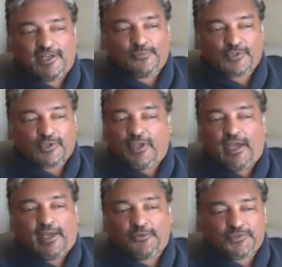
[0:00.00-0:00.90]
So
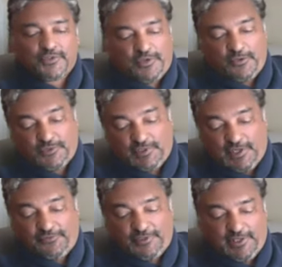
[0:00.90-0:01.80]
yeah, it was a
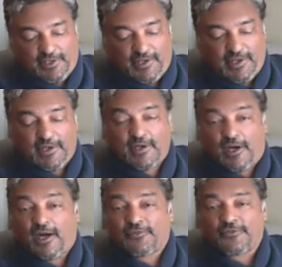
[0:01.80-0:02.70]
lovely
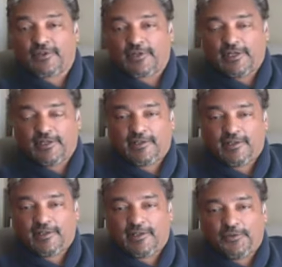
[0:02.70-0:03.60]
offer, and
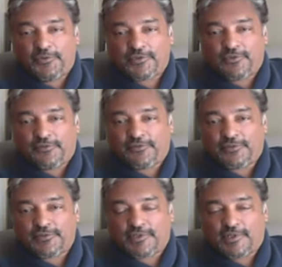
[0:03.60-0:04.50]
I was grateful
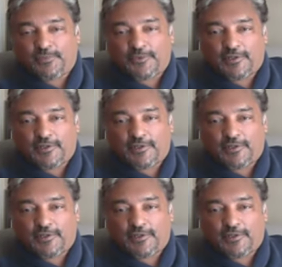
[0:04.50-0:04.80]
to accept.